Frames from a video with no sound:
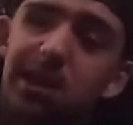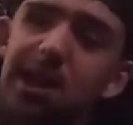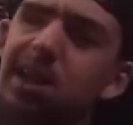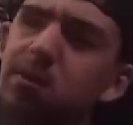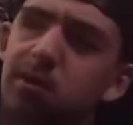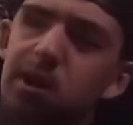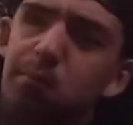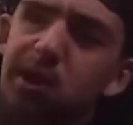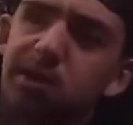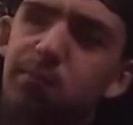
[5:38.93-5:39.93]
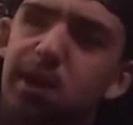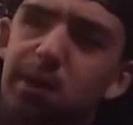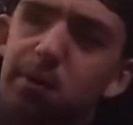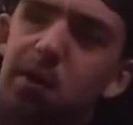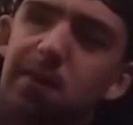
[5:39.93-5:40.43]
Nathan was going to bring some
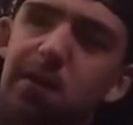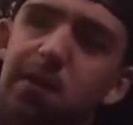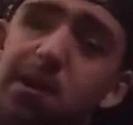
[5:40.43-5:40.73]
dip over.